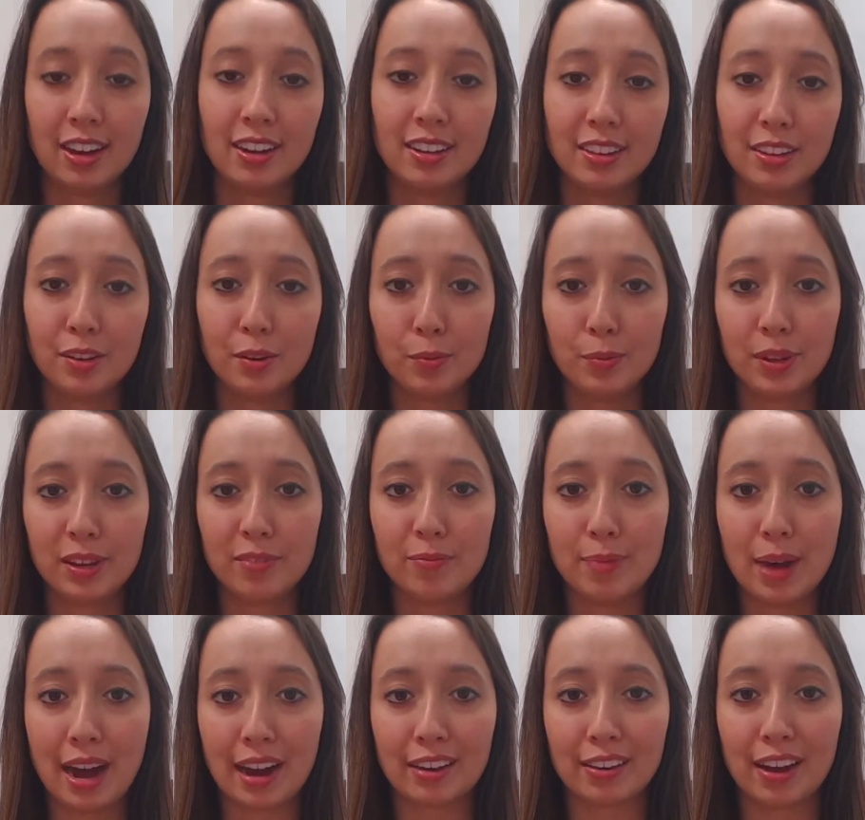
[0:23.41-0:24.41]
A little bit of
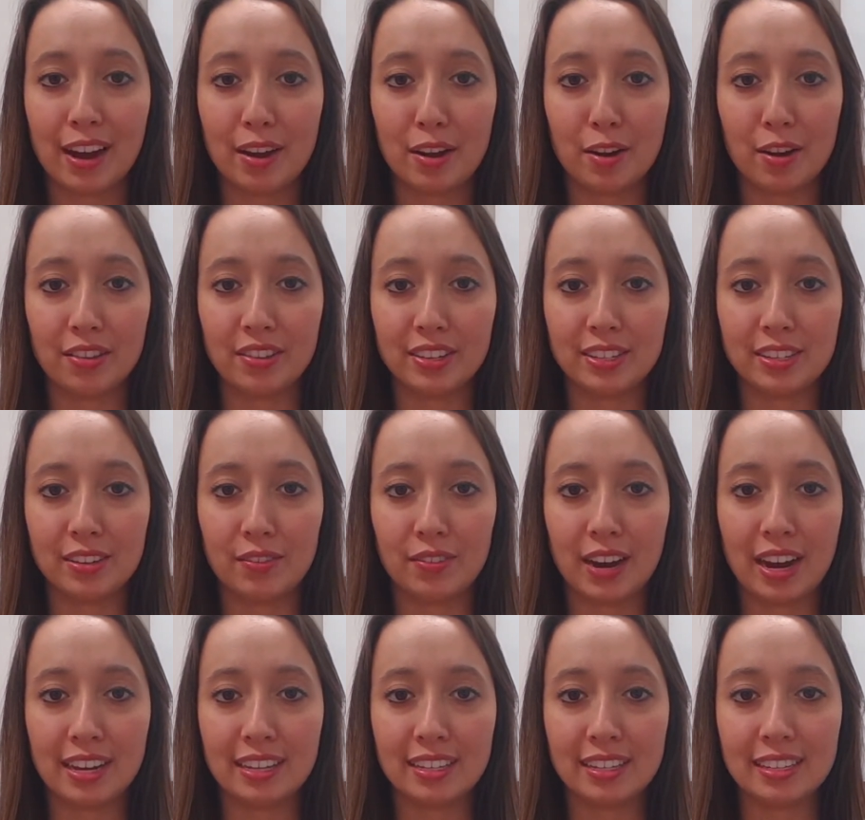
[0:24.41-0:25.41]
background on this
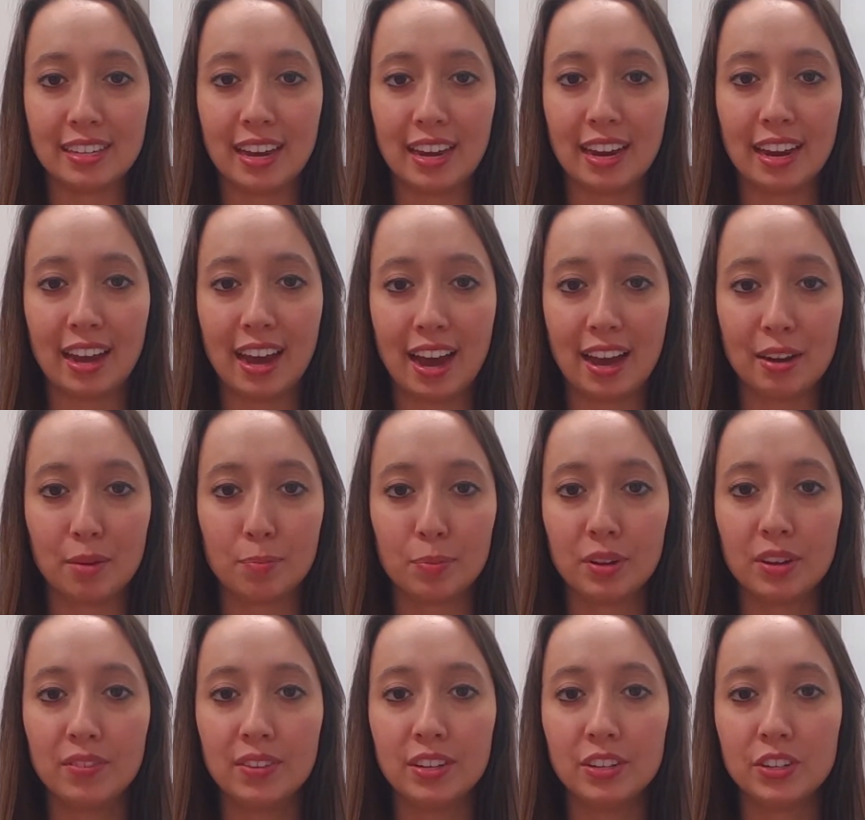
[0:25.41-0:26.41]
device is that it had a
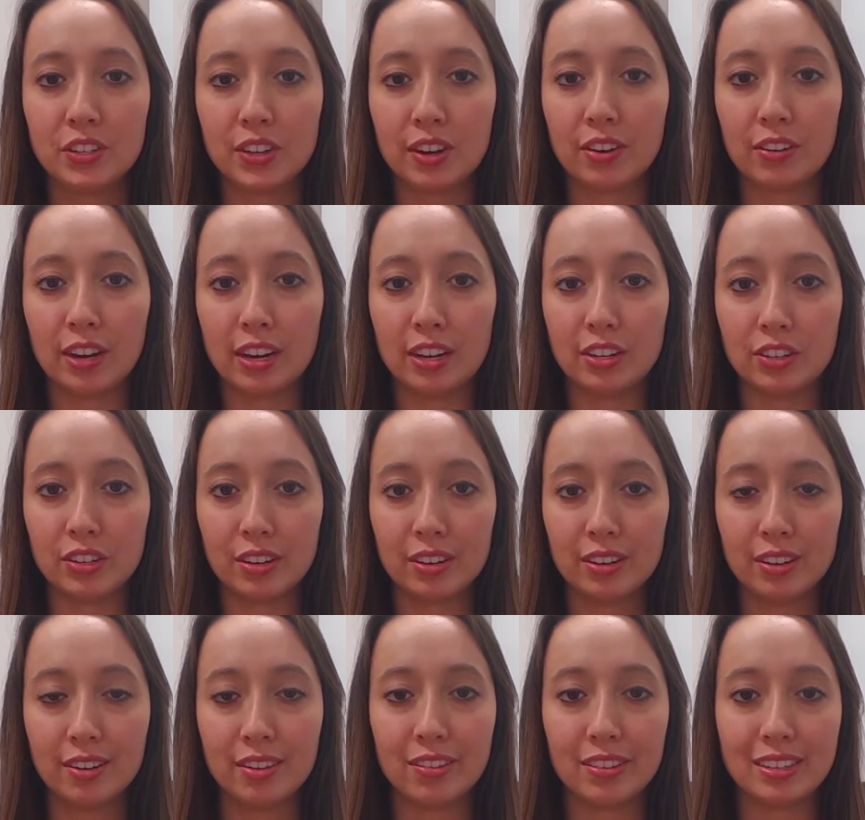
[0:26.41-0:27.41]
previous
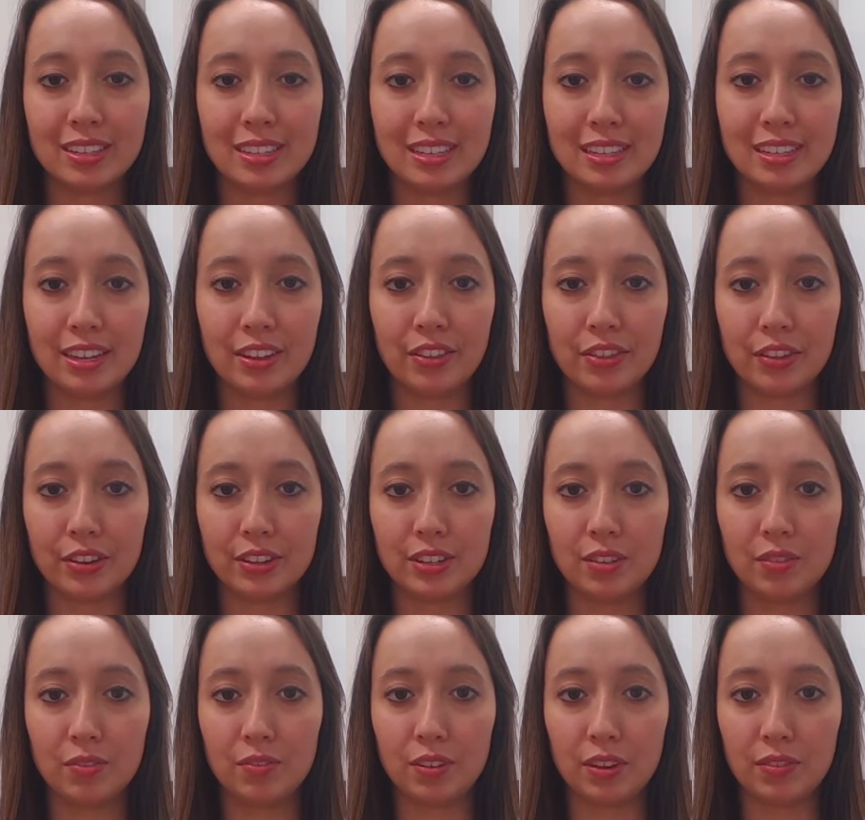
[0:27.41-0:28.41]
generation, the
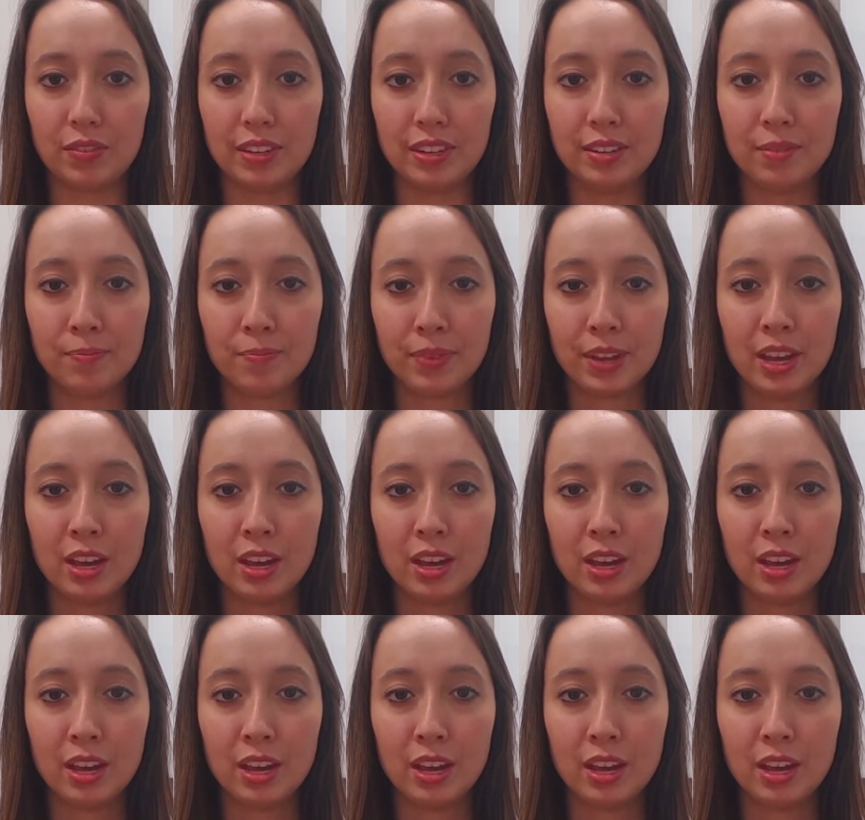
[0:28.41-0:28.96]
CC1350,